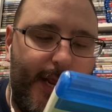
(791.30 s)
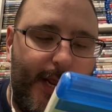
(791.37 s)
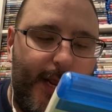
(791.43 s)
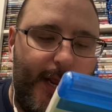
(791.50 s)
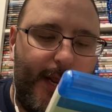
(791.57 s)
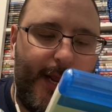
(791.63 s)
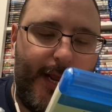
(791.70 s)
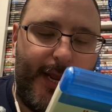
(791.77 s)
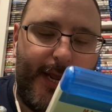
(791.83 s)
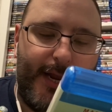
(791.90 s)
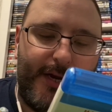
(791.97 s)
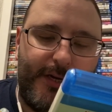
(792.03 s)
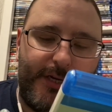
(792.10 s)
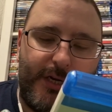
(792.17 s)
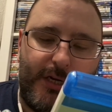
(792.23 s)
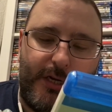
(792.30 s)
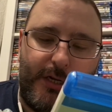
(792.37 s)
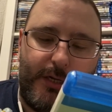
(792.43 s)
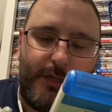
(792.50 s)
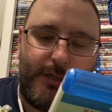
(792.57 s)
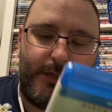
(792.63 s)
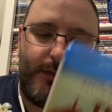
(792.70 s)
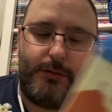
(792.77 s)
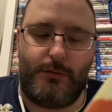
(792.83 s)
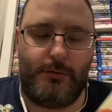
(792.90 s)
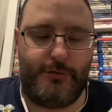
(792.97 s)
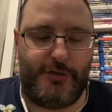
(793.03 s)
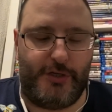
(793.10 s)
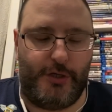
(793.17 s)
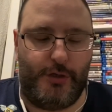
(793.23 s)
and
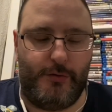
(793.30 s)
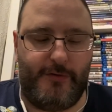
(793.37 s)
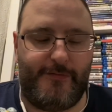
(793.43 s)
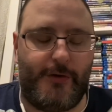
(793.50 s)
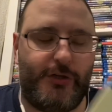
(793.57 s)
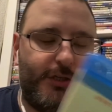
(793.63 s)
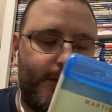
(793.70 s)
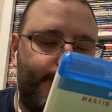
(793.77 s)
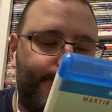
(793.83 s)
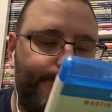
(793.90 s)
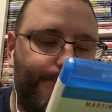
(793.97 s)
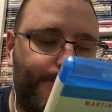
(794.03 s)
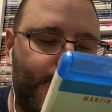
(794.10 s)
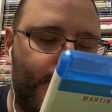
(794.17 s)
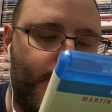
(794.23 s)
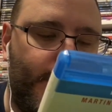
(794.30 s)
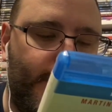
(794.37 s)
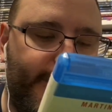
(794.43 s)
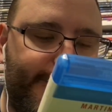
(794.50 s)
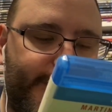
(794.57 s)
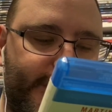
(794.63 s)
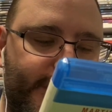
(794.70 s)
was it Universal? Universal